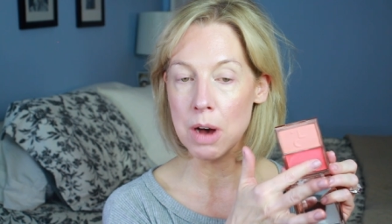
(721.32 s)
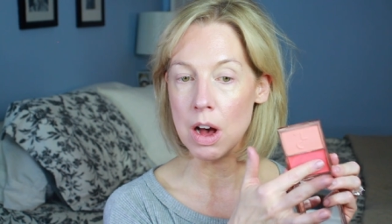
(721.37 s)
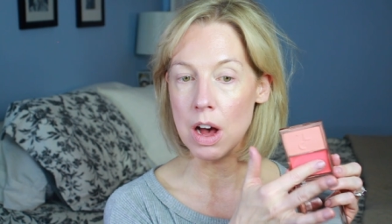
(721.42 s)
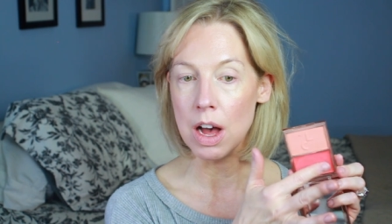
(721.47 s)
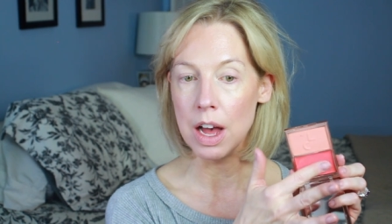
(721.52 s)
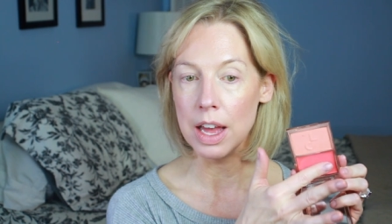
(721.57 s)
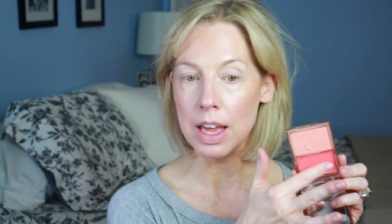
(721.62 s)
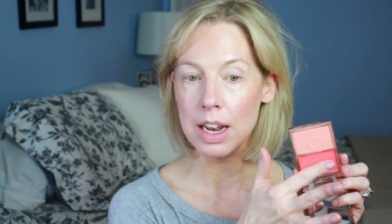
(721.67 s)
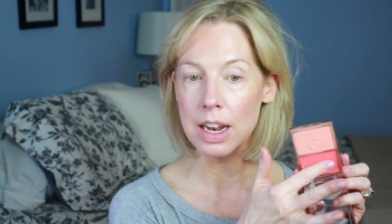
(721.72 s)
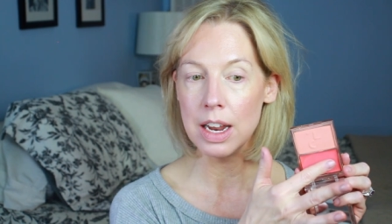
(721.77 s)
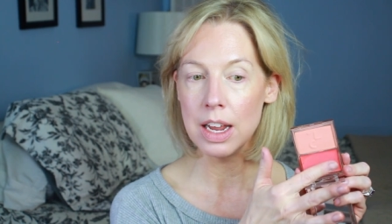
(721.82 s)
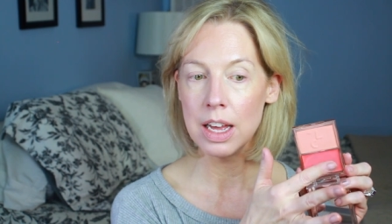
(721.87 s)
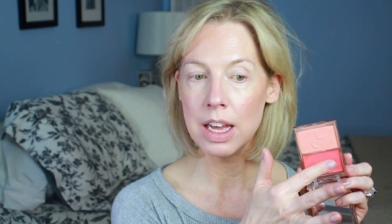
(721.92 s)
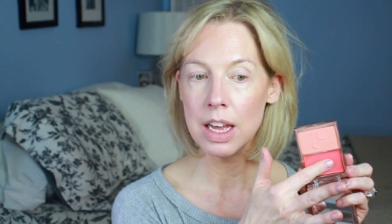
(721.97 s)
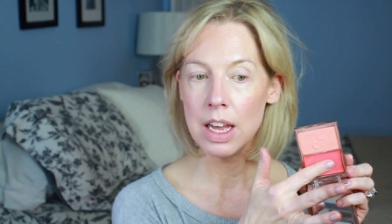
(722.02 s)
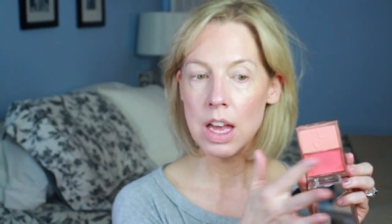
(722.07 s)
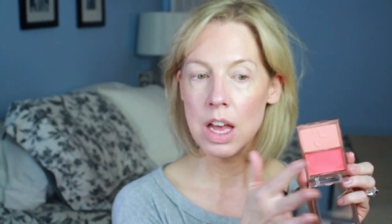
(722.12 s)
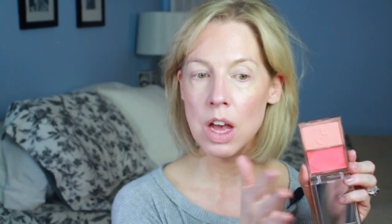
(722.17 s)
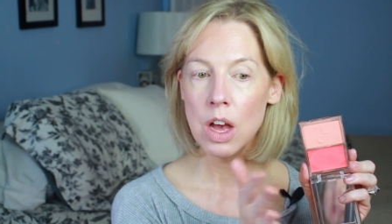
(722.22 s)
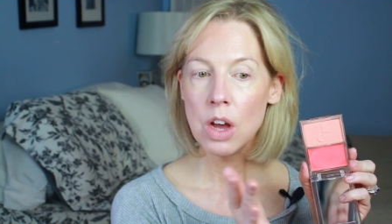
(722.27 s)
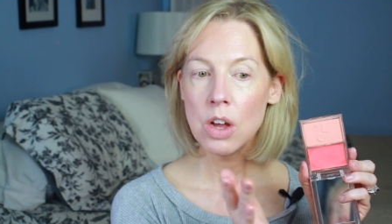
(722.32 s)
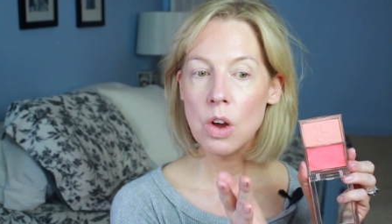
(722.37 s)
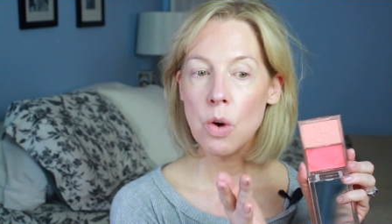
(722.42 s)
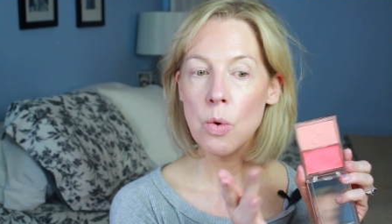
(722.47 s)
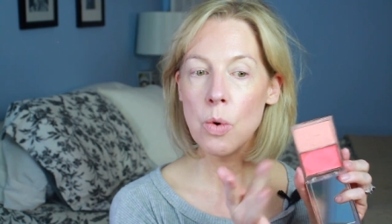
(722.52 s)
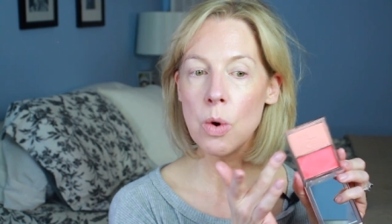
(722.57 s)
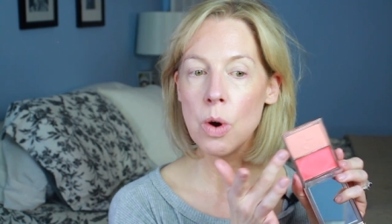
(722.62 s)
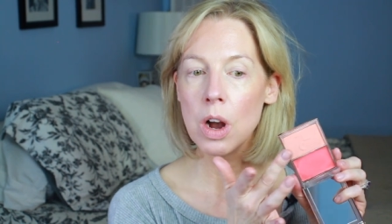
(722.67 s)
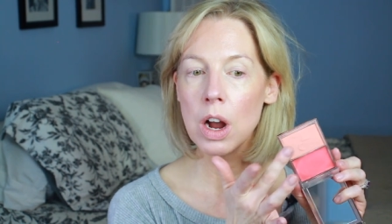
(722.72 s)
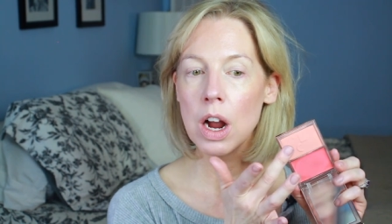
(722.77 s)
on
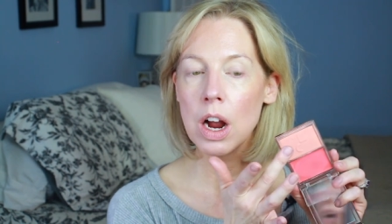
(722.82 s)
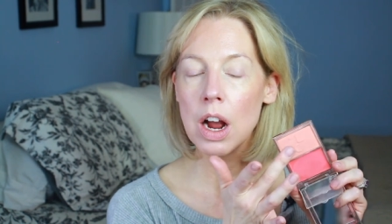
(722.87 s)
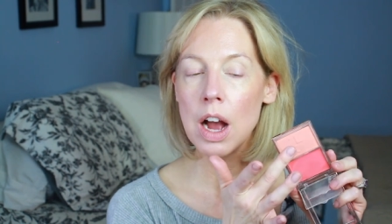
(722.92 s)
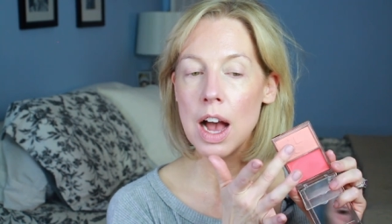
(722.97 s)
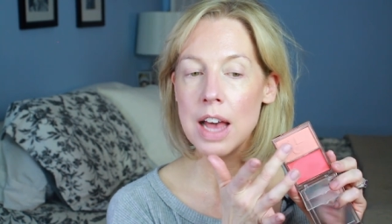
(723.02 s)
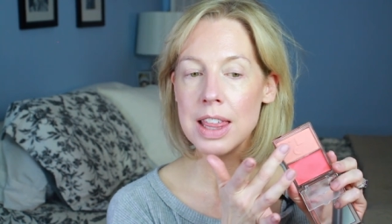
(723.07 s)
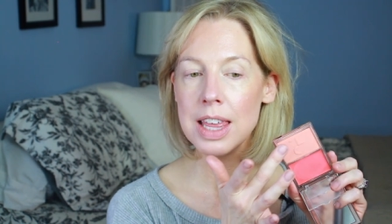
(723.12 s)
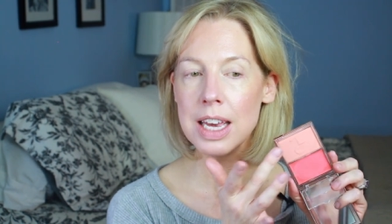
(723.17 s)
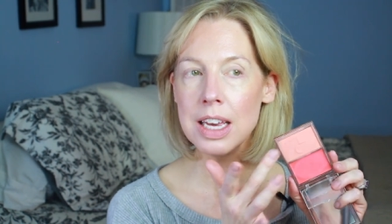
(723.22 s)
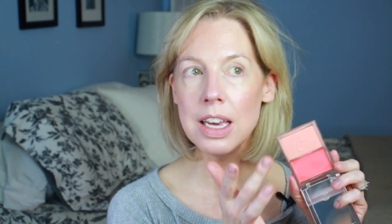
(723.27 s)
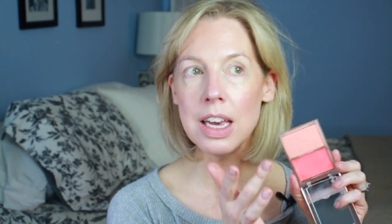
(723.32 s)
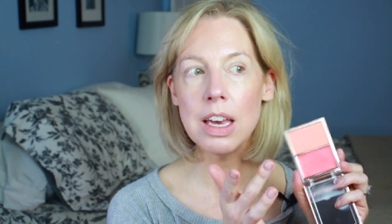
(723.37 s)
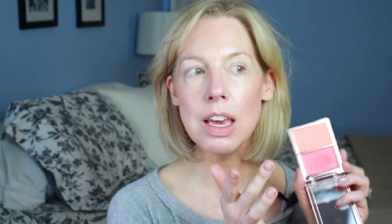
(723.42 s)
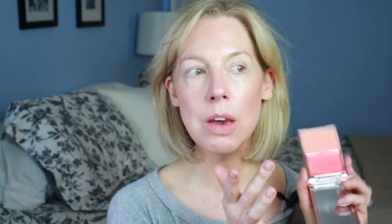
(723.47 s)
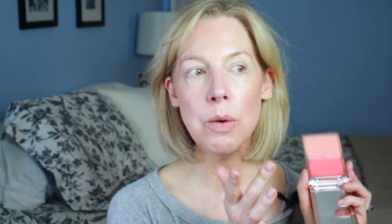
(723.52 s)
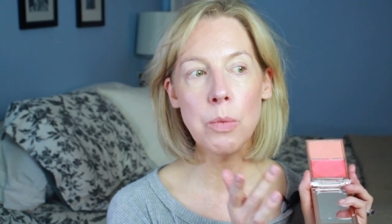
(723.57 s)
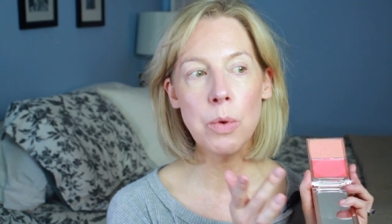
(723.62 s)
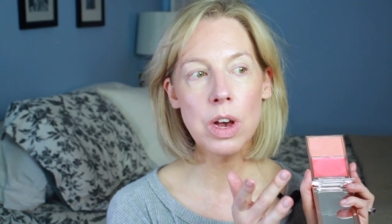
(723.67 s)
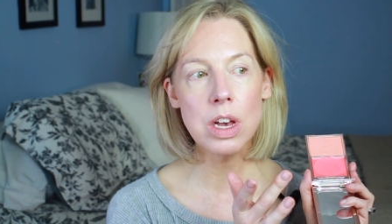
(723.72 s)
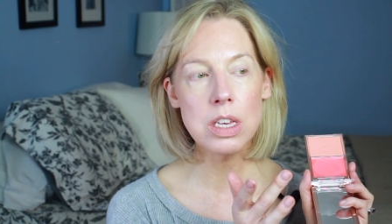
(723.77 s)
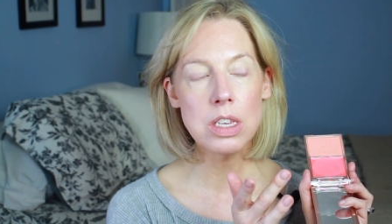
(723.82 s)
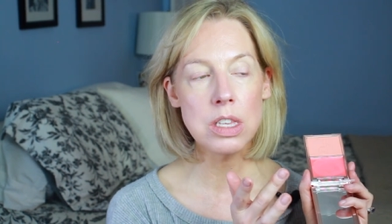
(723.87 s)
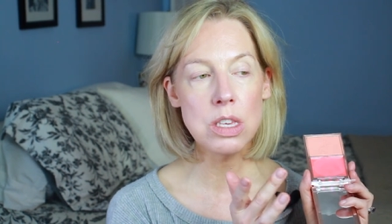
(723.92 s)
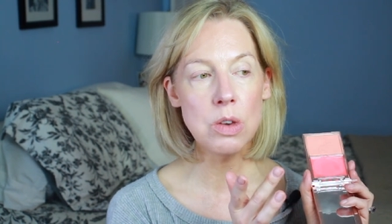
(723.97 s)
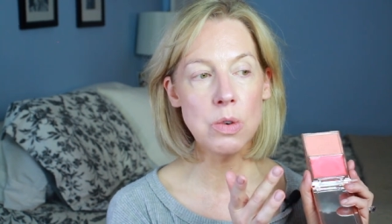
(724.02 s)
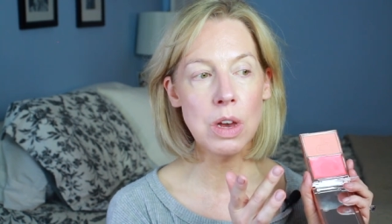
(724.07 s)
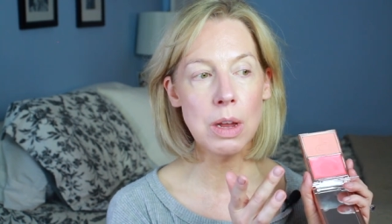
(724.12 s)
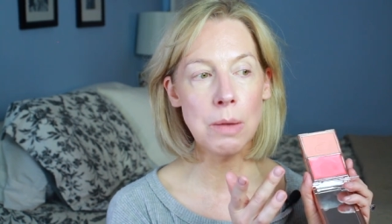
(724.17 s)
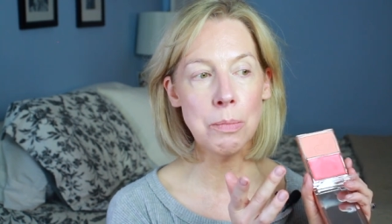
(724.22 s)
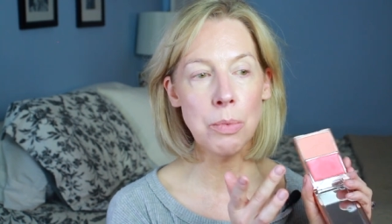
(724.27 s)
or I think it was
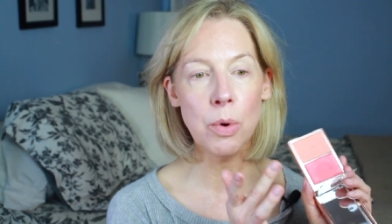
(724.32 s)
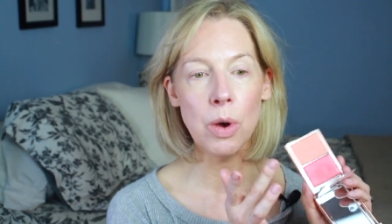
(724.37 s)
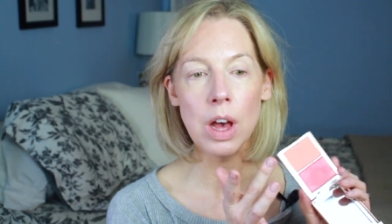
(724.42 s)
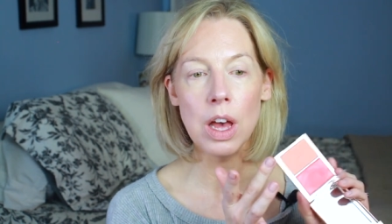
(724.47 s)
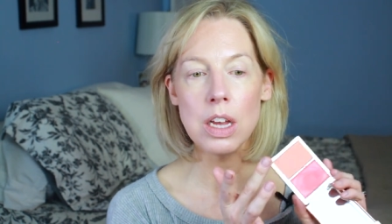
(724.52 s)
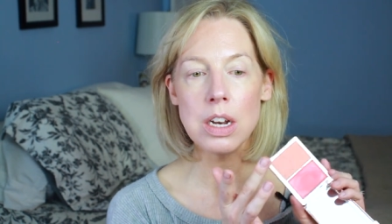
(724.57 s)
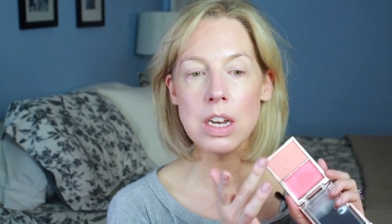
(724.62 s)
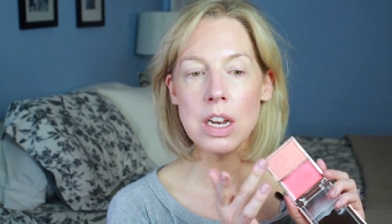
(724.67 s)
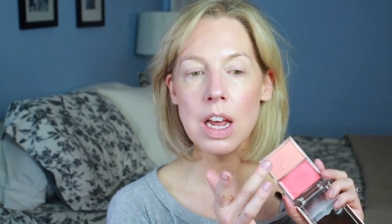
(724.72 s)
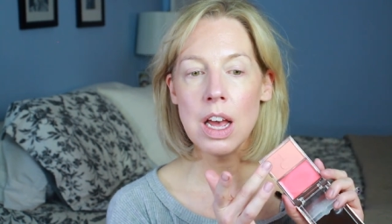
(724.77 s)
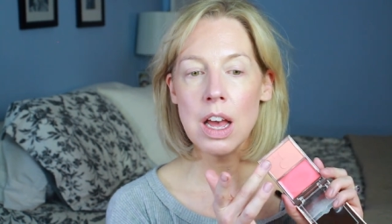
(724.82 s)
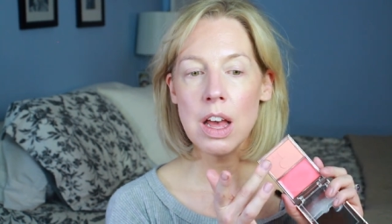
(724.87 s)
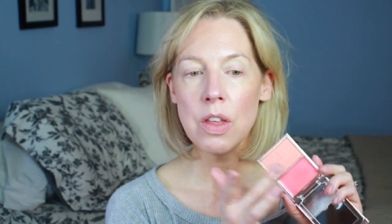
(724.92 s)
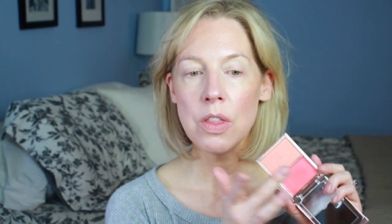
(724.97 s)
you can put